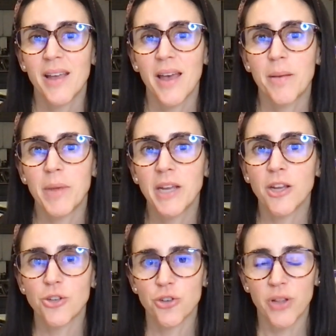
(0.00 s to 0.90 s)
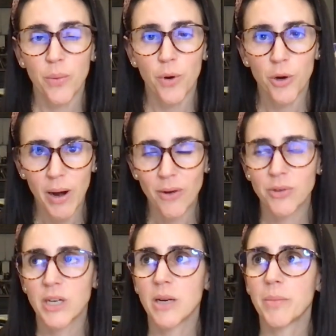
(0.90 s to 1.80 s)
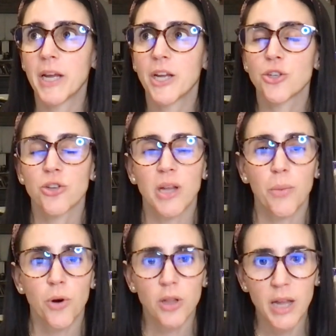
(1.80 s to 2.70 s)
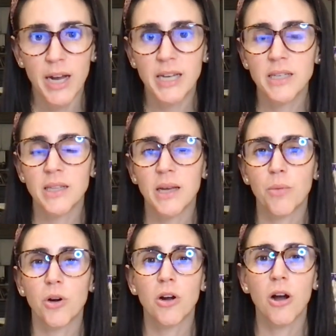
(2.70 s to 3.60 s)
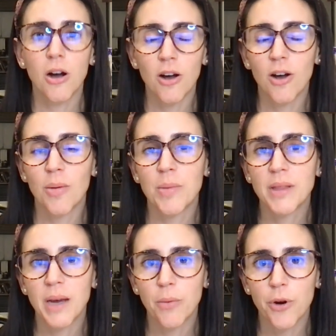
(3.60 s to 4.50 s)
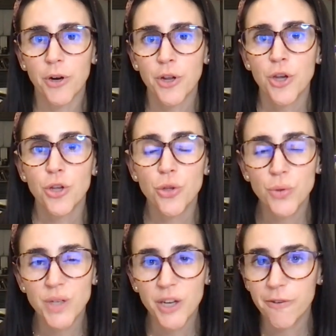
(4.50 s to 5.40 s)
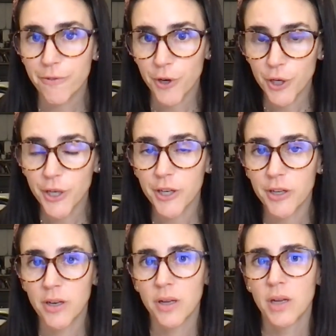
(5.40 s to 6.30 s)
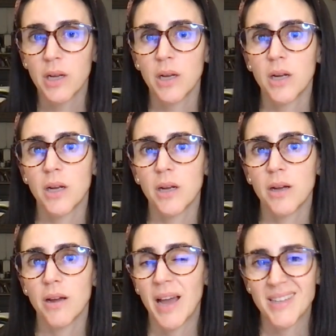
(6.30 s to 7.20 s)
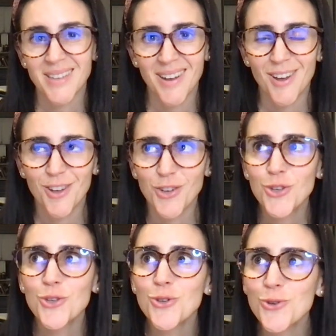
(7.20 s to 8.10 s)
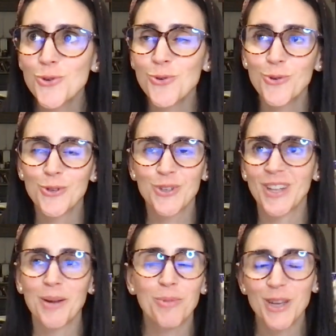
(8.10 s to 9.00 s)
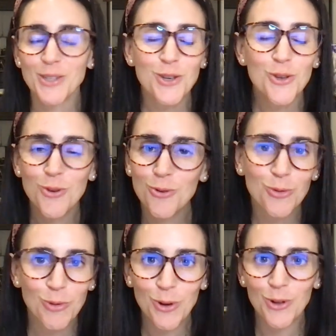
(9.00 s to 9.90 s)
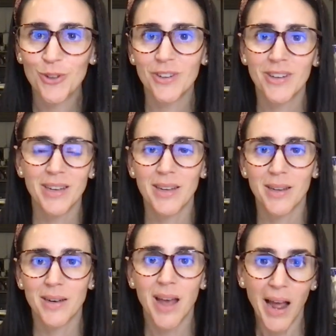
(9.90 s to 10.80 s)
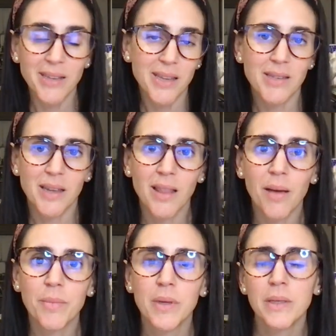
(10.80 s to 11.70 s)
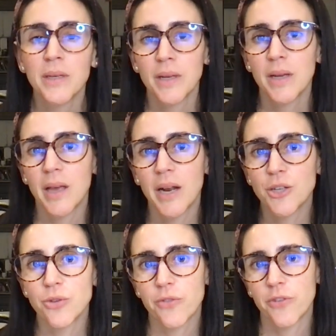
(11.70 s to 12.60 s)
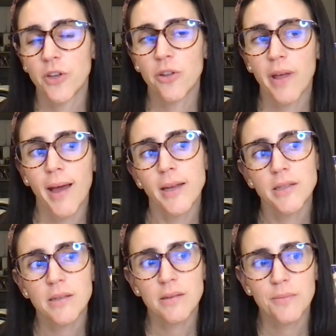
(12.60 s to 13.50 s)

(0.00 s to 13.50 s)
and making sure that we're grounded and making sure that we're aligned and that we're calm and that we're using it for good has a huge, like plays a huge role in accessing them. And I do feel that